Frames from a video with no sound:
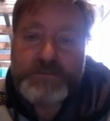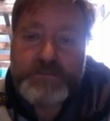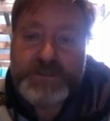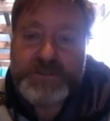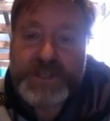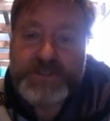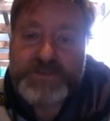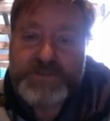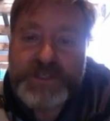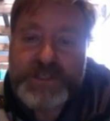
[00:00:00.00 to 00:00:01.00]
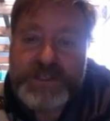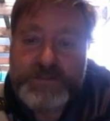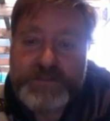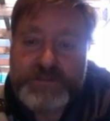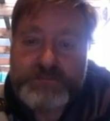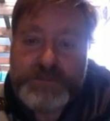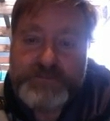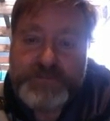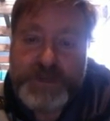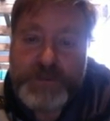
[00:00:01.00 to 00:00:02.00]
But in this case, it was
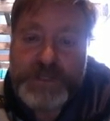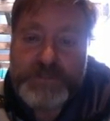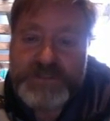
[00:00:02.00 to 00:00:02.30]
vibrating them